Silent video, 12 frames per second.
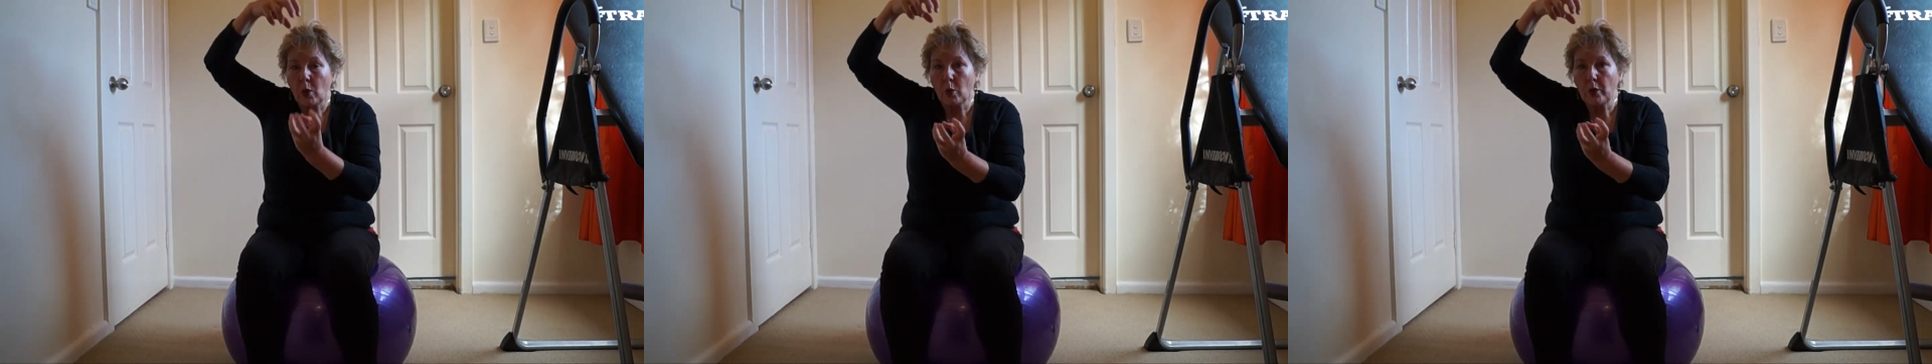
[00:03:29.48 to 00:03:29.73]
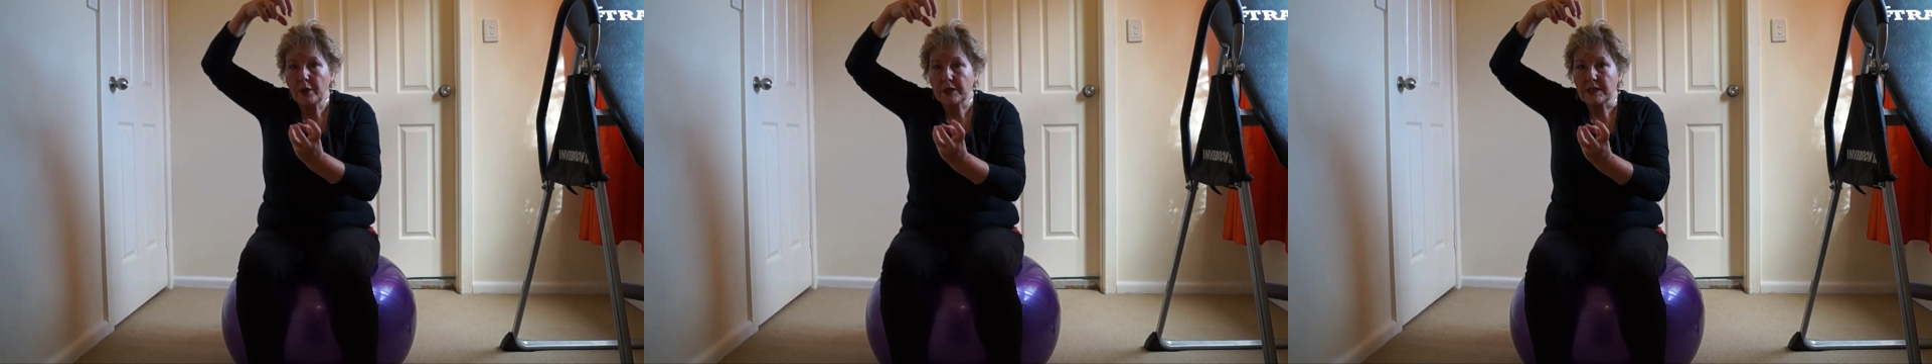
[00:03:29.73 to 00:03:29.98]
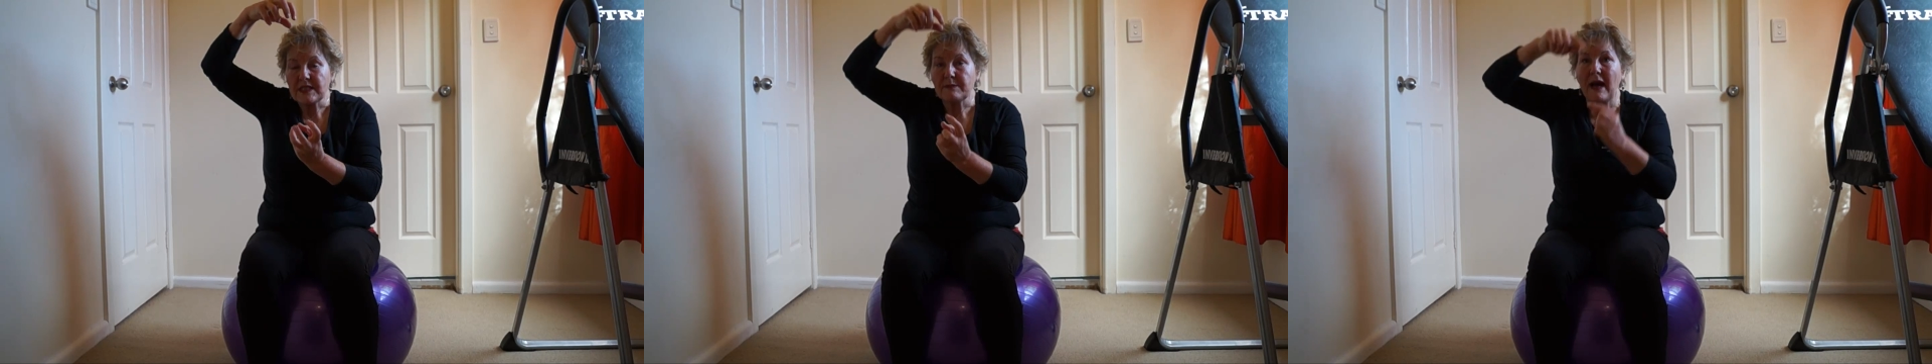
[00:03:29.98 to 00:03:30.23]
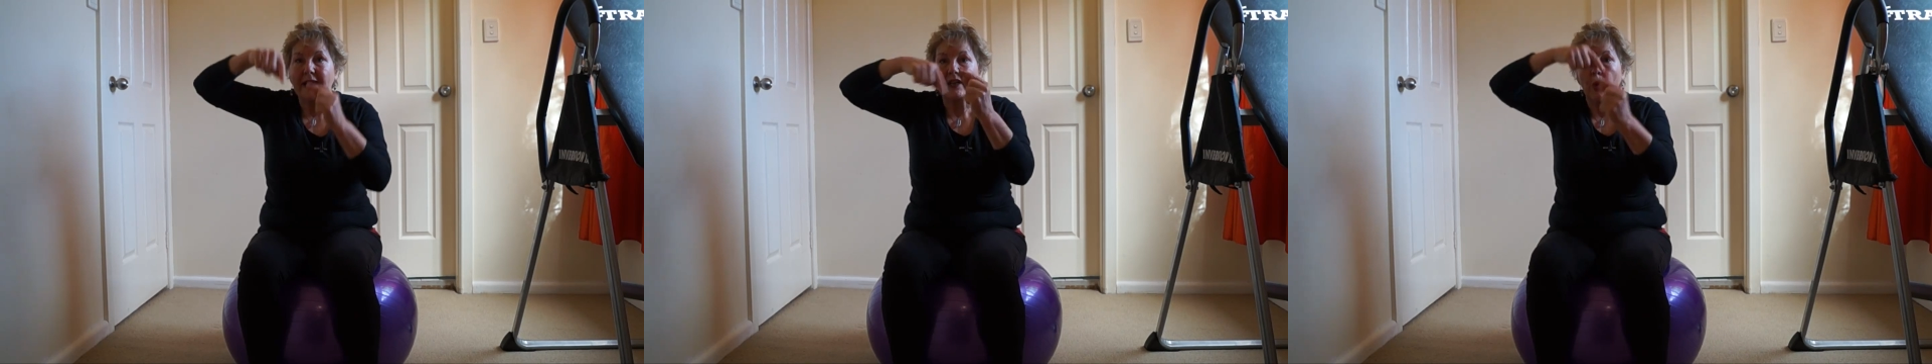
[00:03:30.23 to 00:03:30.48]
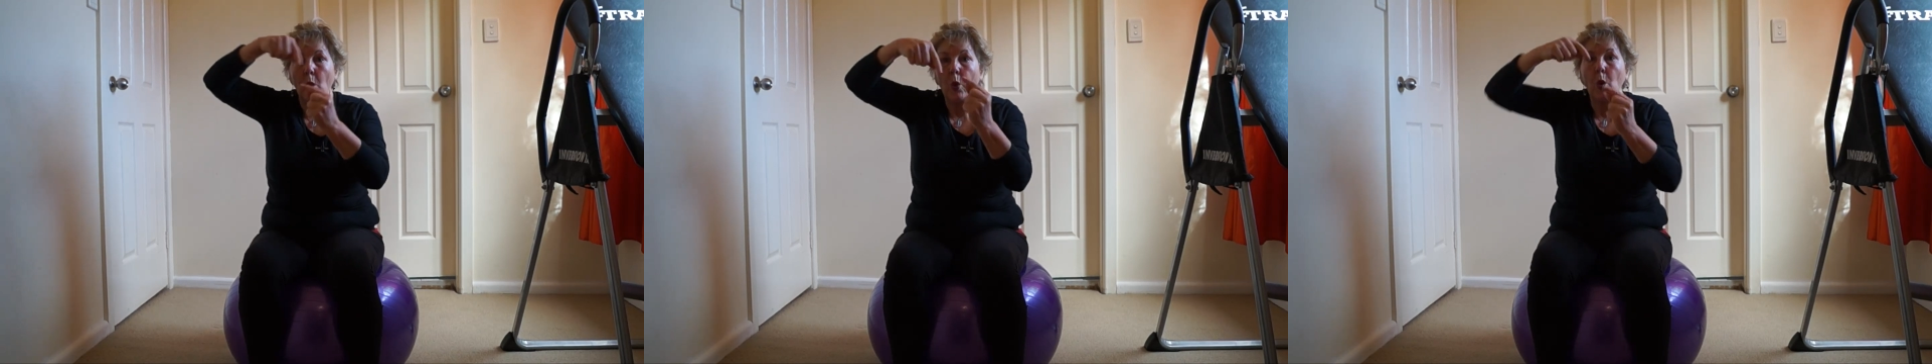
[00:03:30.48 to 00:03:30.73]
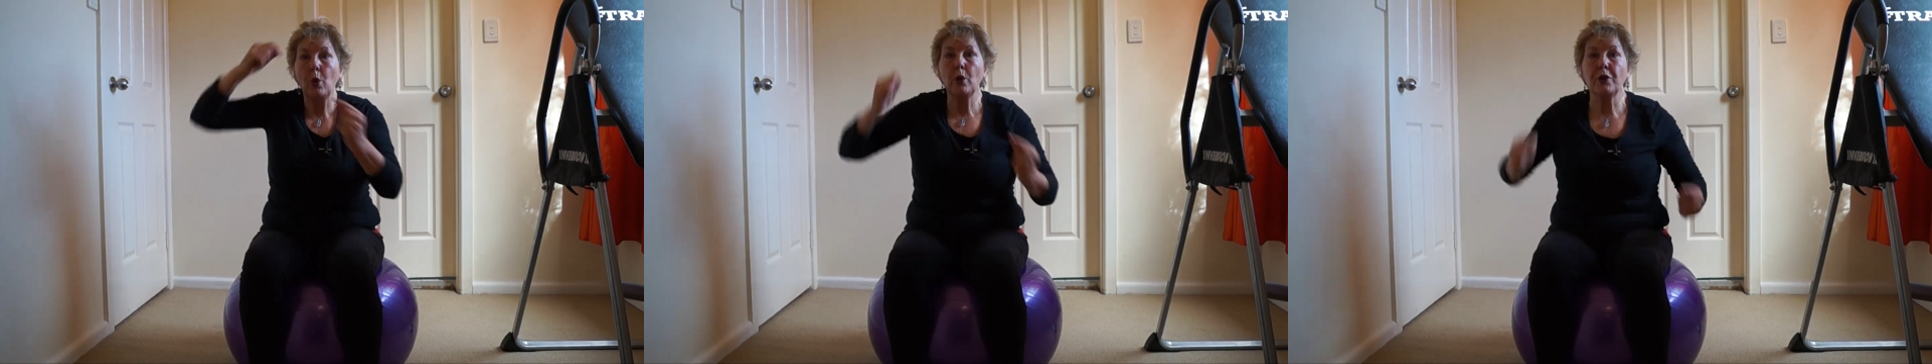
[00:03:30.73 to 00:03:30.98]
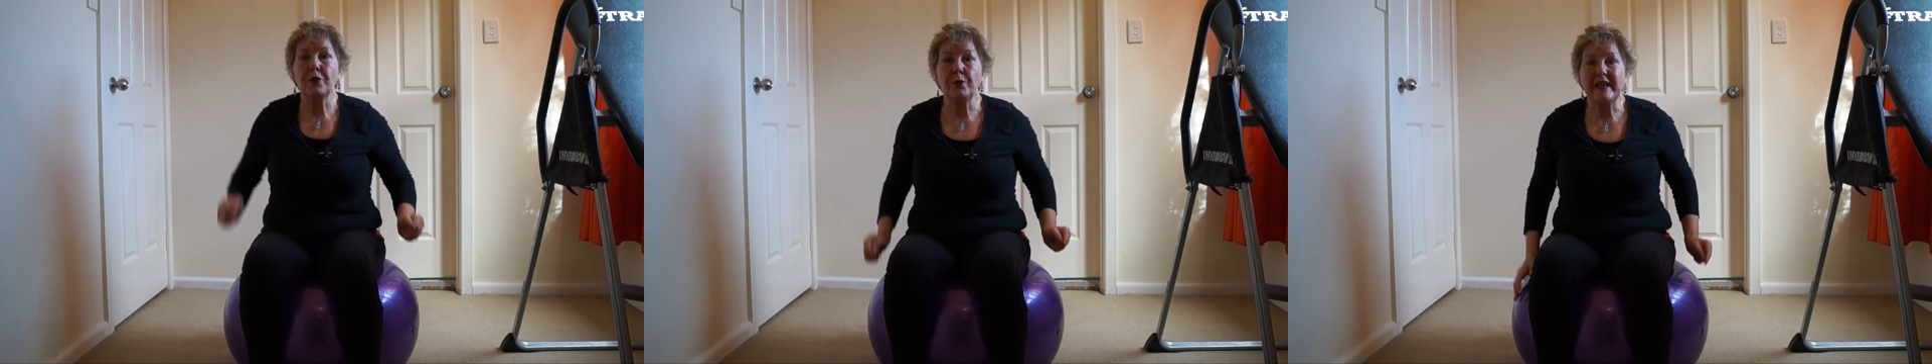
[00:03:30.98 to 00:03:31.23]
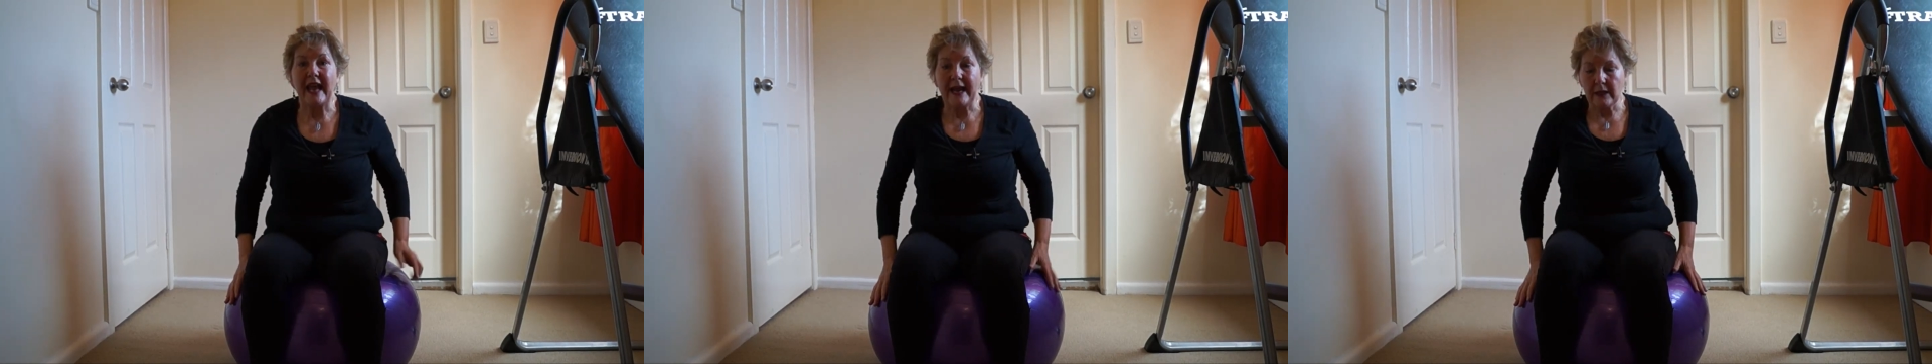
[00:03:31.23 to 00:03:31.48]
worked the spine at all
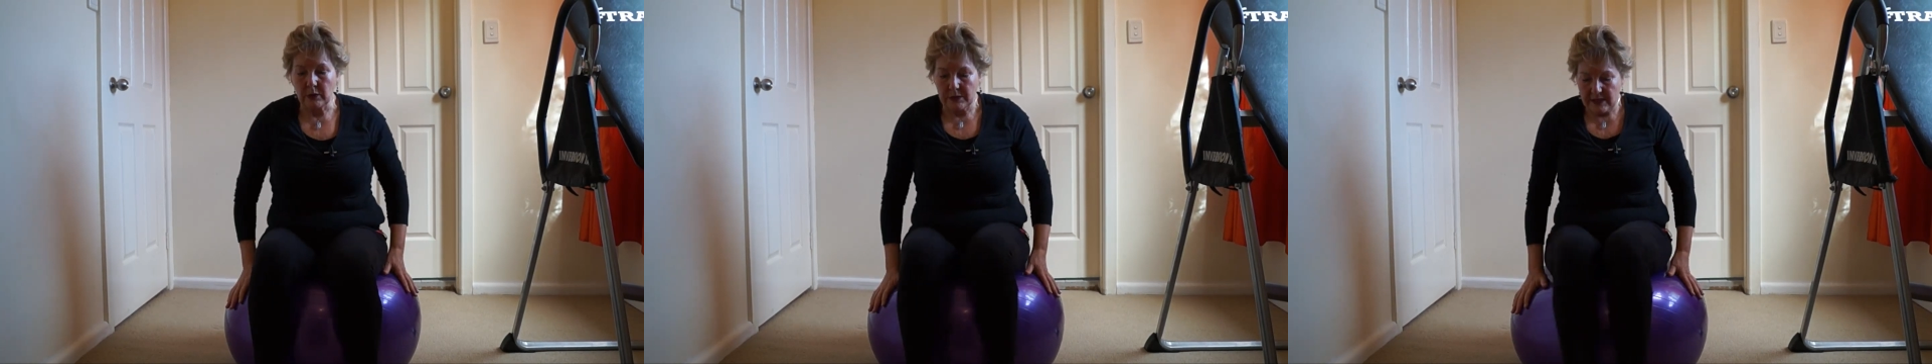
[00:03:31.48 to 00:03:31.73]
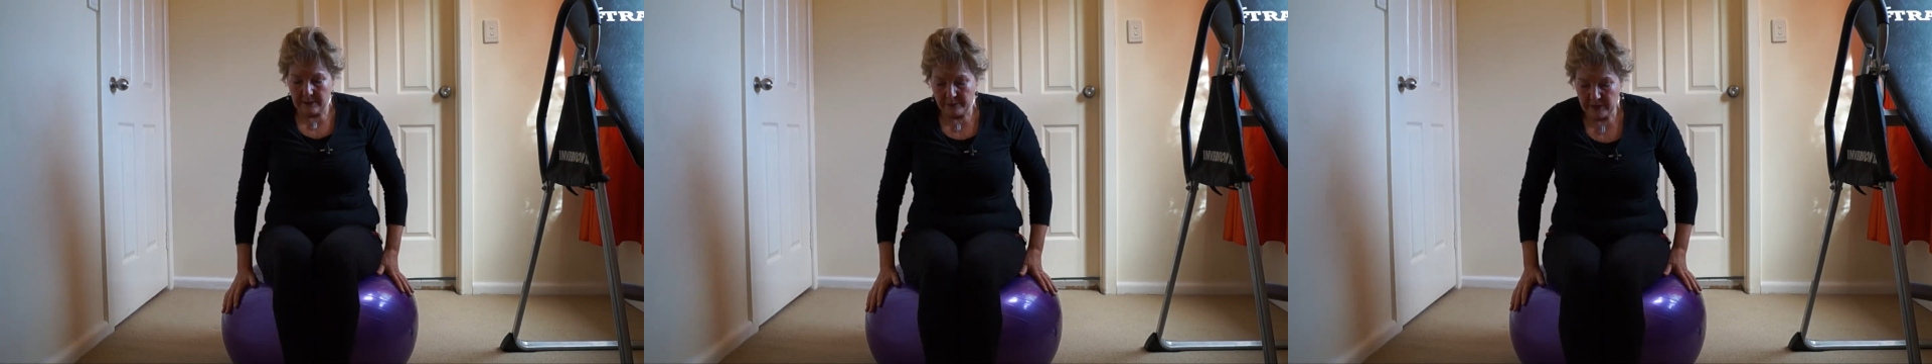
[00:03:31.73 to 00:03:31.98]
three angles.